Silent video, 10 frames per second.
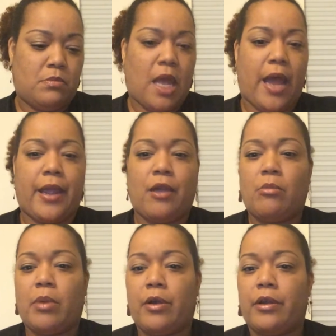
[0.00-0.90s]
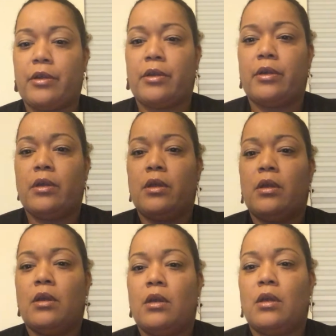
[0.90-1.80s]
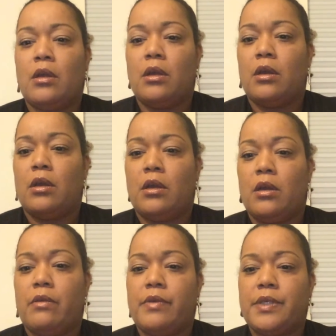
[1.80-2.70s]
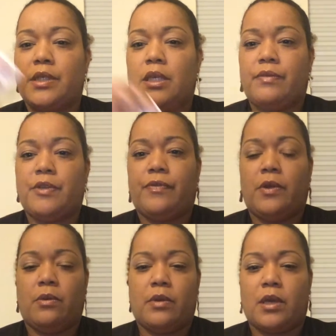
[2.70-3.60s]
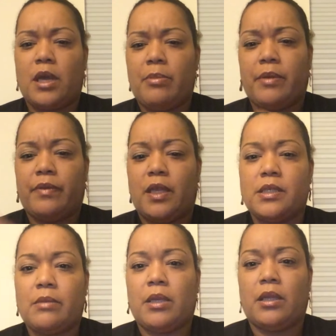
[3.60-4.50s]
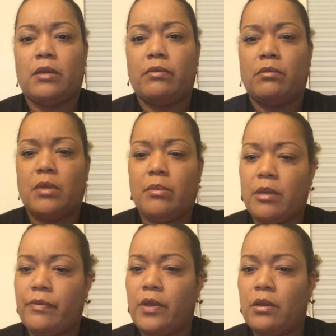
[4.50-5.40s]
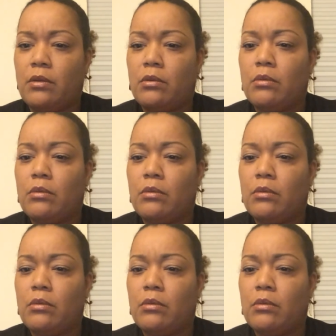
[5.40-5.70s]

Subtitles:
Ironbark. I received a couple of these, I believe, maybe a few.